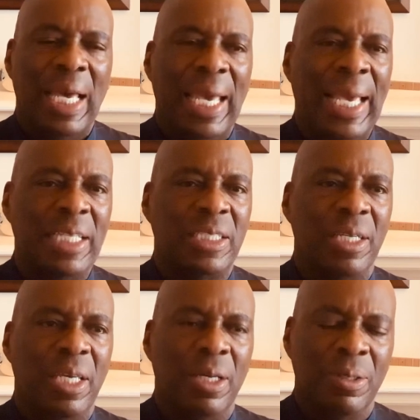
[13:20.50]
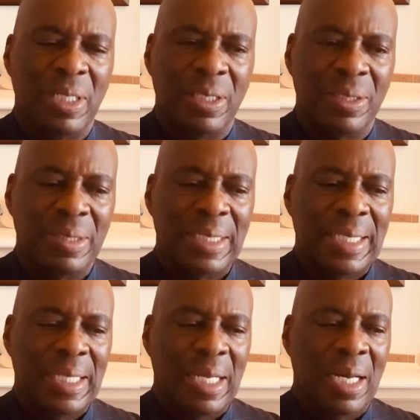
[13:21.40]
Asa Hilliard,
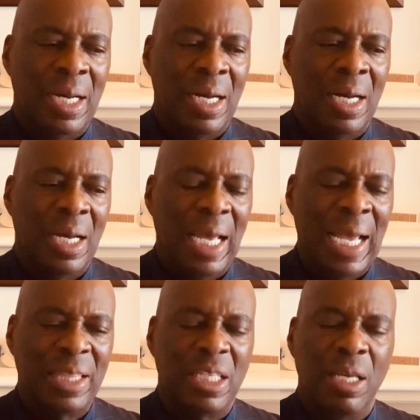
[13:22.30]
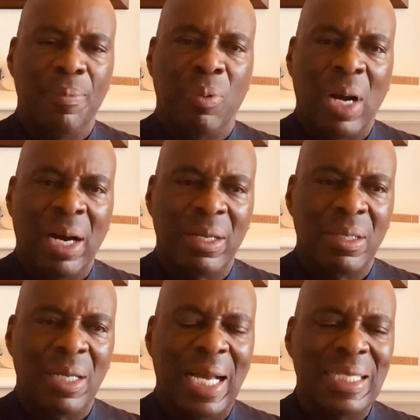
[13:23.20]
Anthony
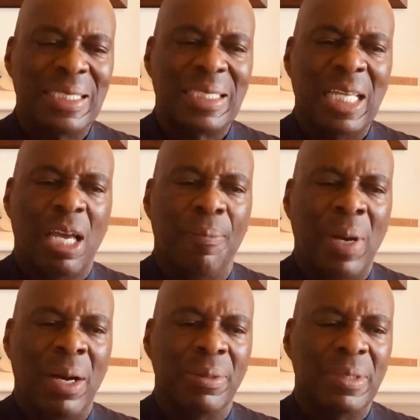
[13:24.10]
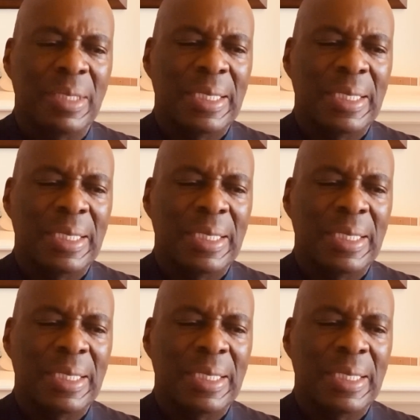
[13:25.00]
Browder. I just think about